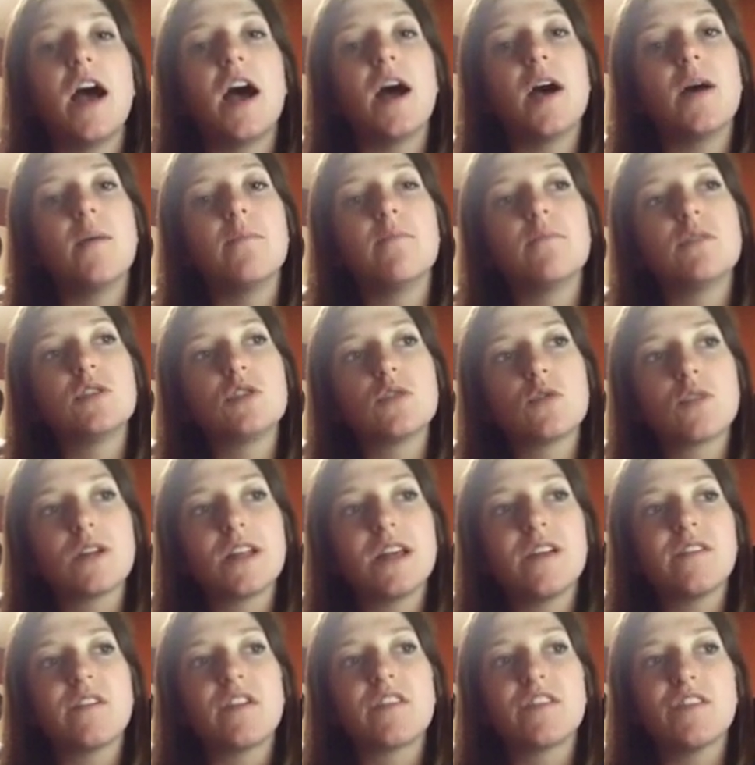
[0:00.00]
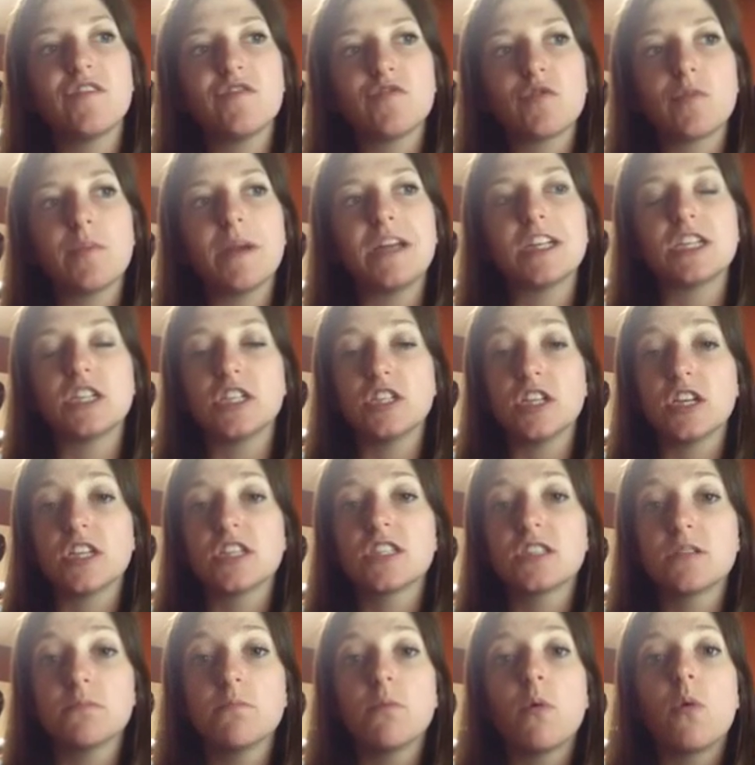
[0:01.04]
Majority of our information
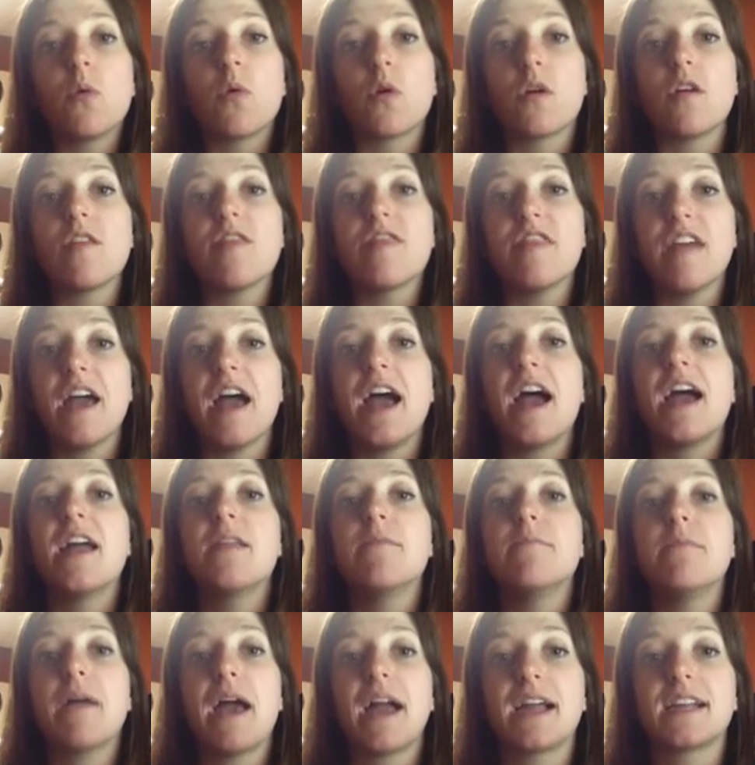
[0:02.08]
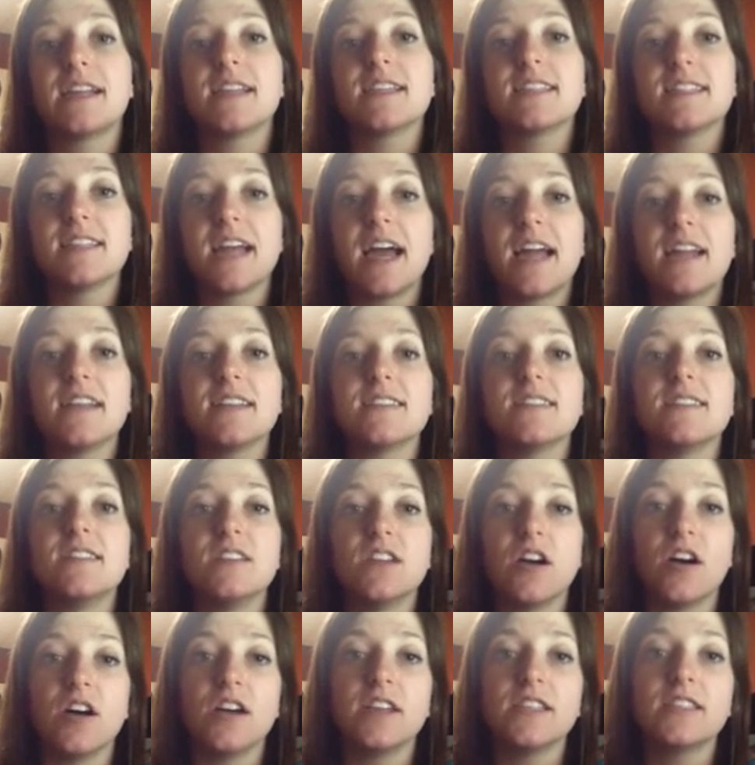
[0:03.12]
does support that magnet status
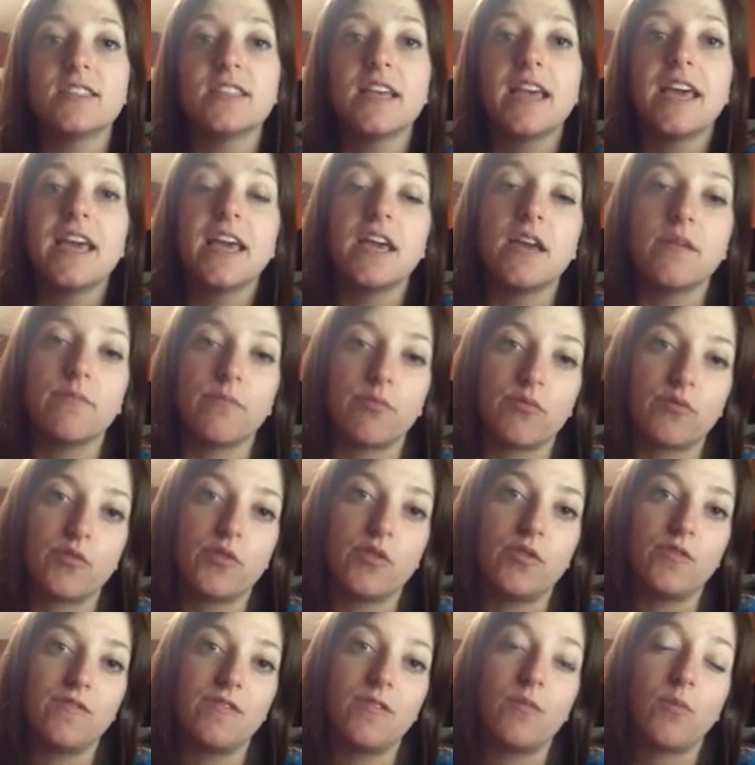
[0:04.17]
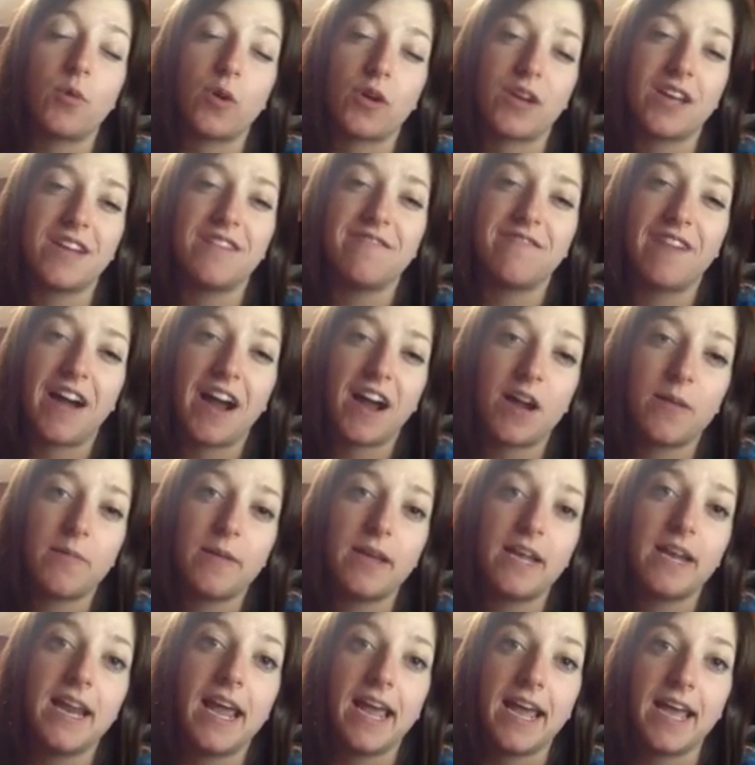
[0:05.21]
does improve the work
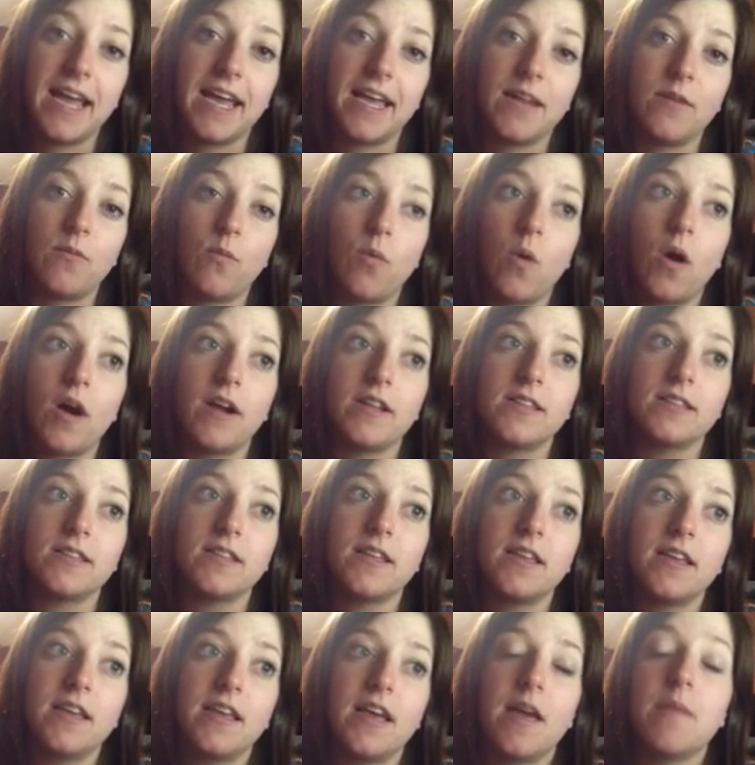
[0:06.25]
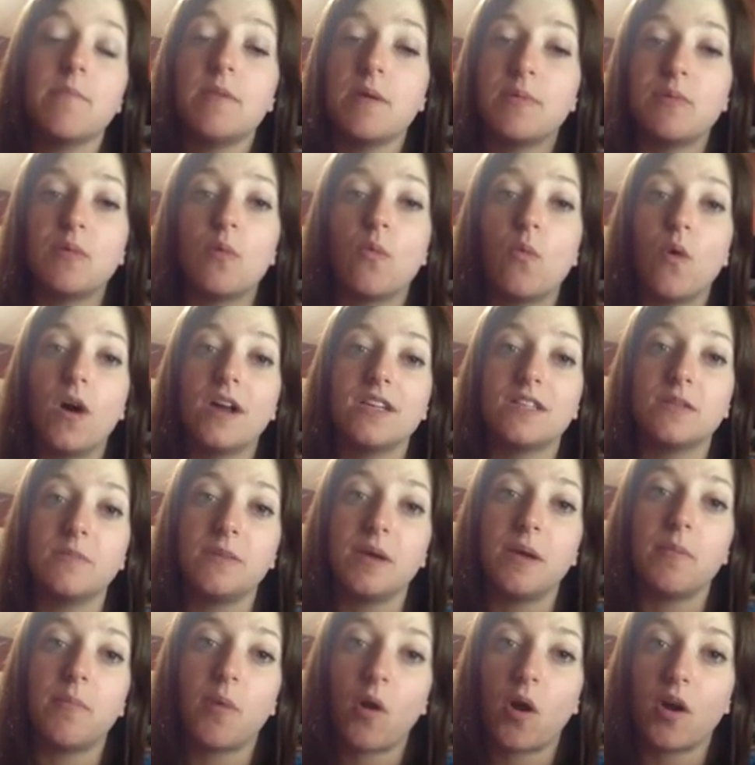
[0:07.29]
environment and people want to
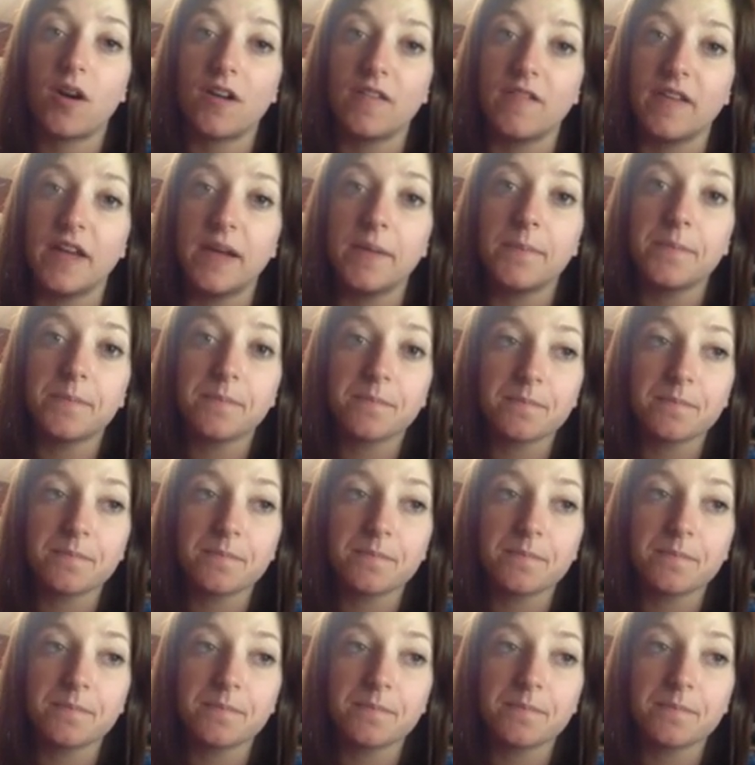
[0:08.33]
be a part of it